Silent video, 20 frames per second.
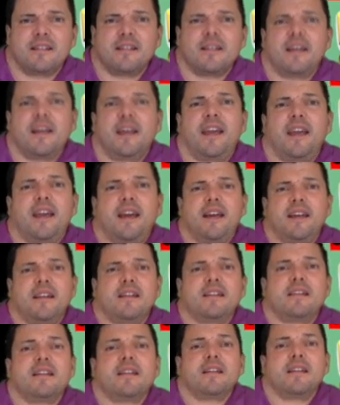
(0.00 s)

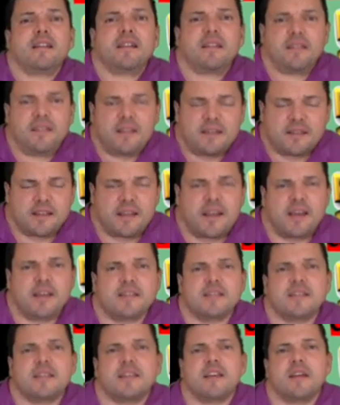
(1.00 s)
and, in this
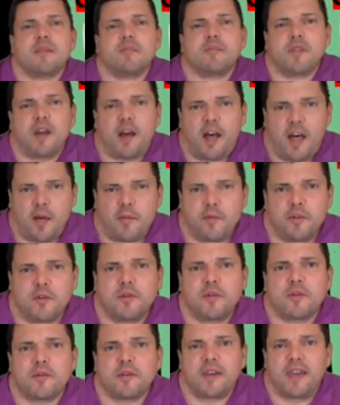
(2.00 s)
case, the
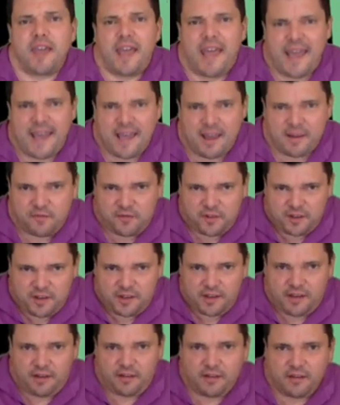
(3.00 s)
abdominal
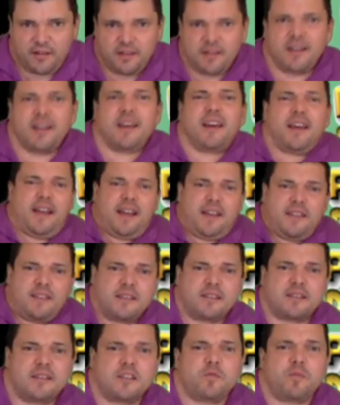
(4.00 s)
cavity. And
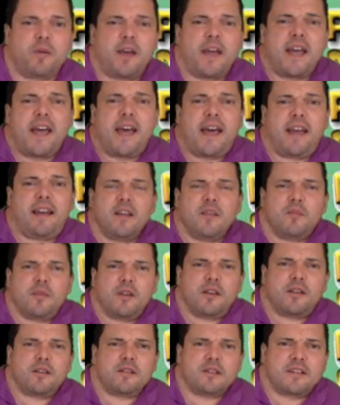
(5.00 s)
this is bad
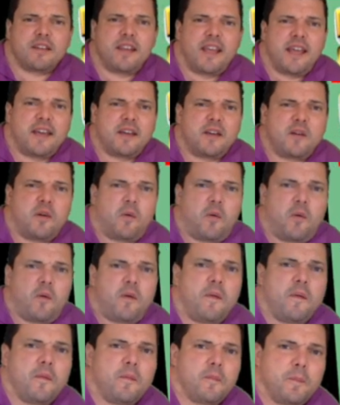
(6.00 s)
because now
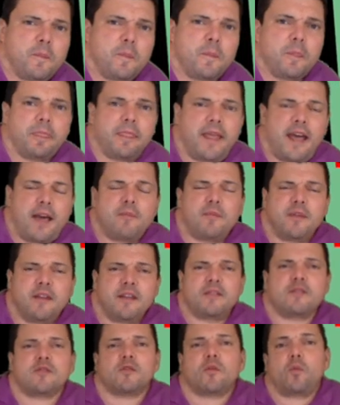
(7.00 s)
that
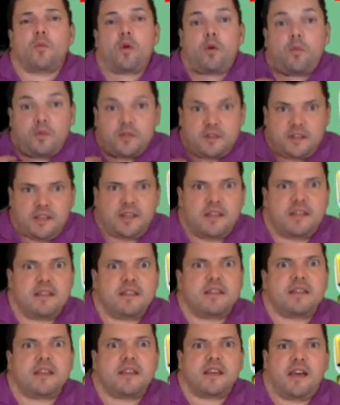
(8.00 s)
means what was
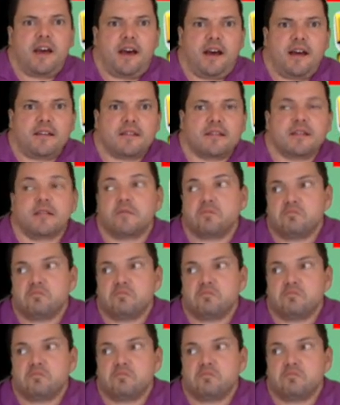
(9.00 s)
in the gut,